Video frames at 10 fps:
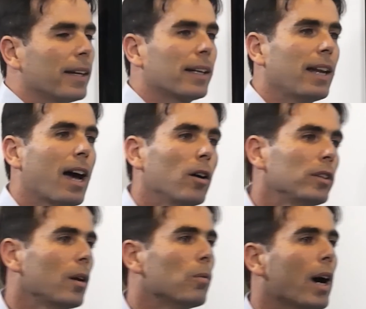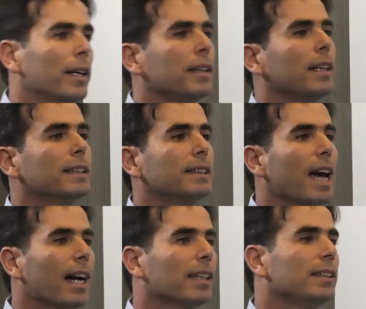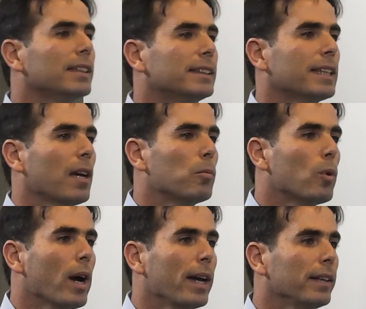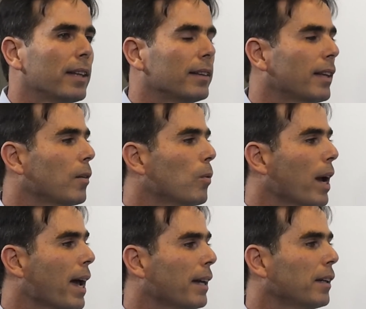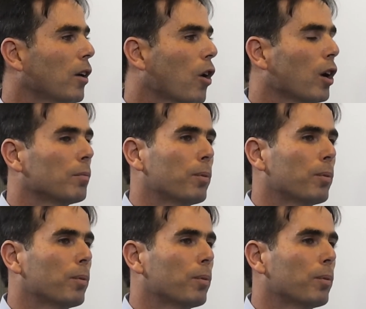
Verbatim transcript: the cloud, they run in exactly the same way that they ran on